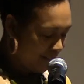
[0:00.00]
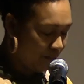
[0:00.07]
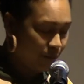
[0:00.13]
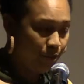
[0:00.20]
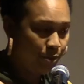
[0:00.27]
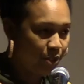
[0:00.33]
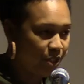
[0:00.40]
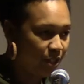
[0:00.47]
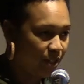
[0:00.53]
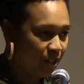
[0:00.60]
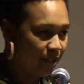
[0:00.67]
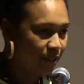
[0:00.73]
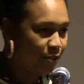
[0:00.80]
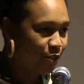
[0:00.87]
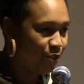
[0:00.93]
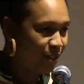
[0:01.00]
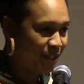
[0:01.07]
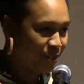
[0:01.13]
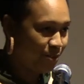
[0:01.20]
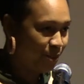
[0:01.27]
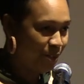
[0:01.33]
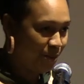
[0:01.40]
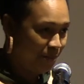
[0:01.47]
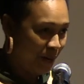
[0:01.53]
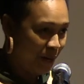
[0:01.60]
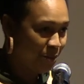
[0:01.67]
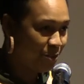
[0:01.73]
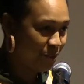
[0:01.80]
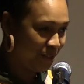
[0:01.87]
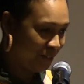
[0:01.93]
I wish I could have left you guys with the
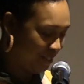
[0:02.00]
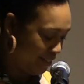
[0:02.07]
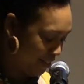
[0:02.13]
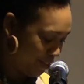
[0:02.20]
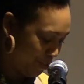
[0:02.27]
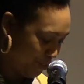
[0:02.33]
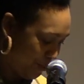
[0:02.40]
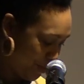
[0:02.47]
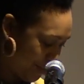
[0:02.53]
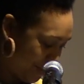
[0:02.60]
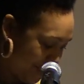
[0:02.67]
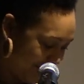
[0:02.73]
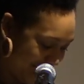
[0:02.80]
mouse situation